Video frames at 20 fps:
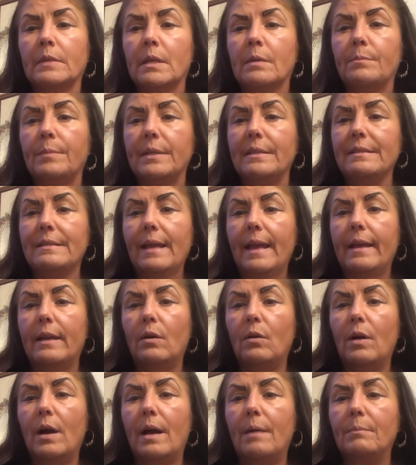But
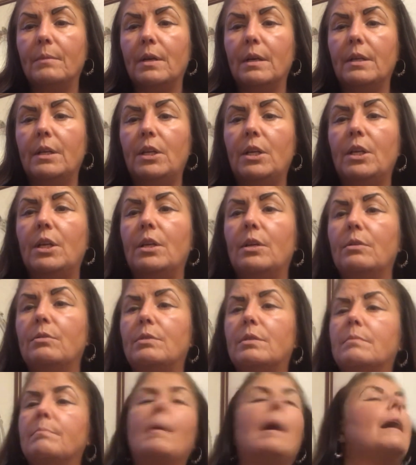now I'm going to
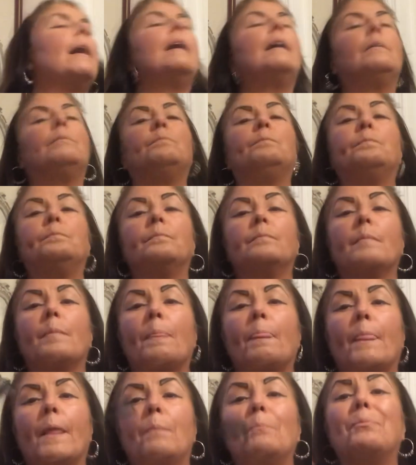use my
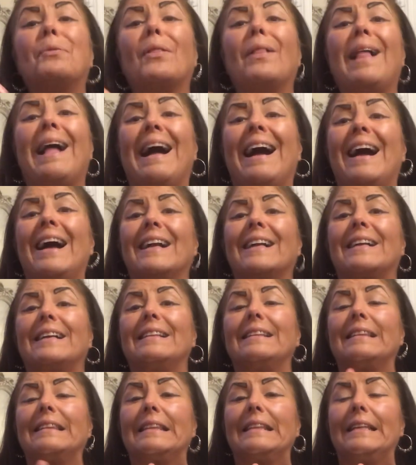black
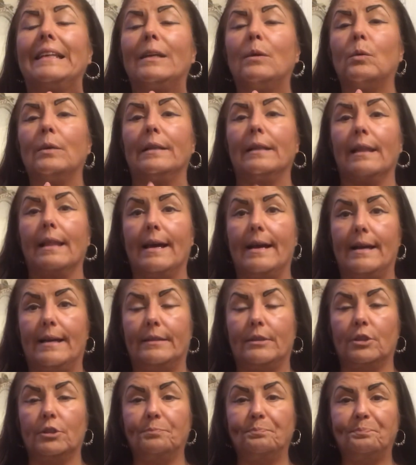liquid
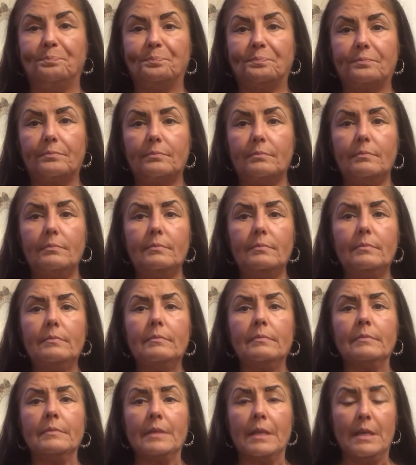liner
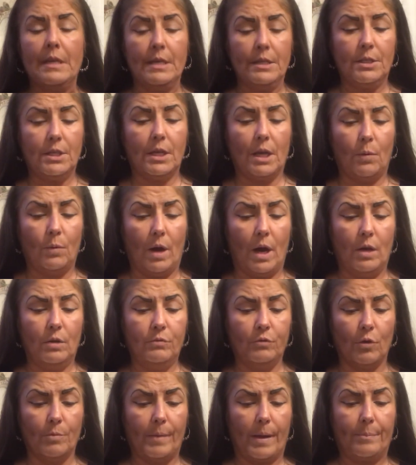to go
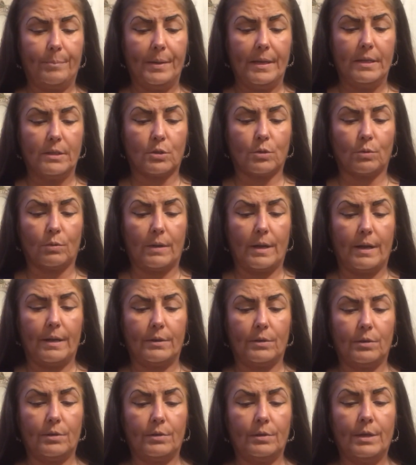over my pencil liner.
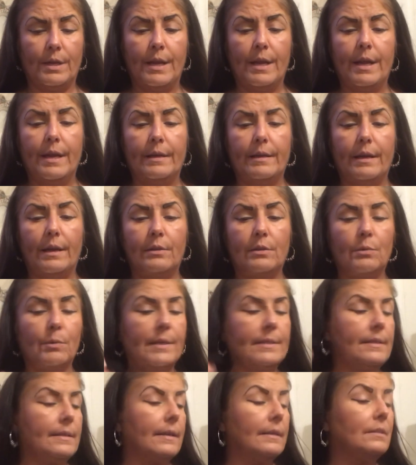Now, and the
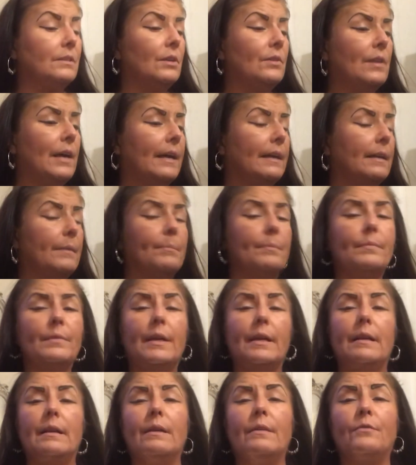reason I do that,
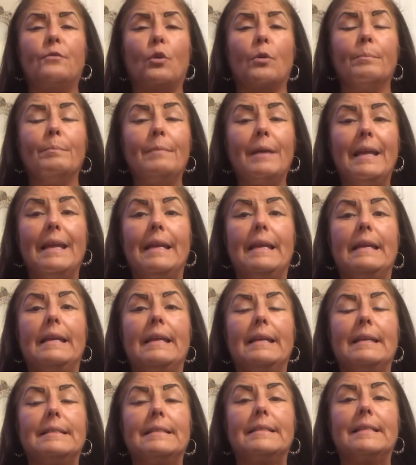for me,
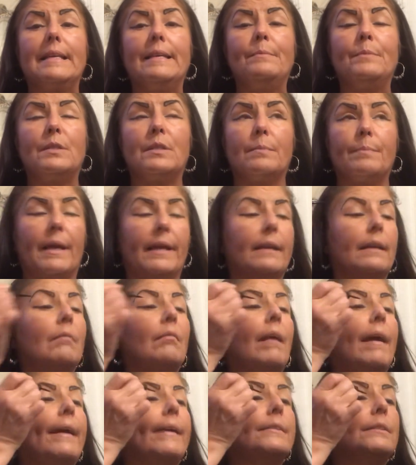it seems to make it
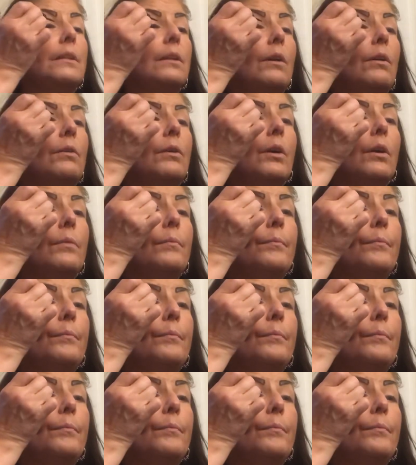last longer.